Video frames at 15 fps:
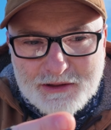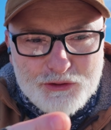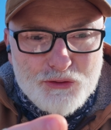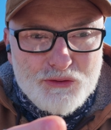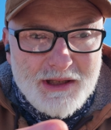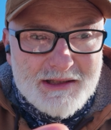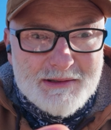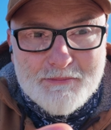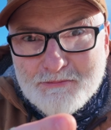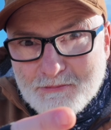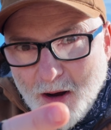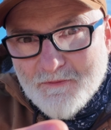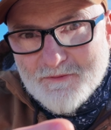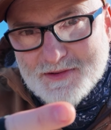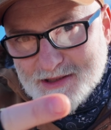You need
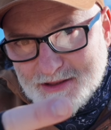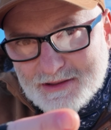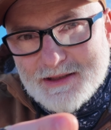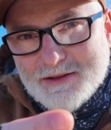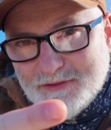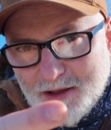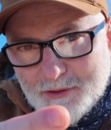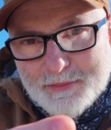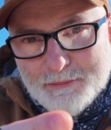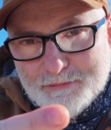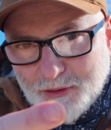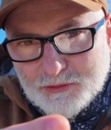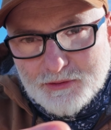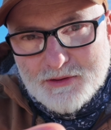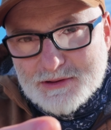months in developing
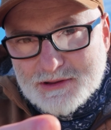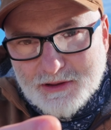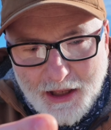protocols.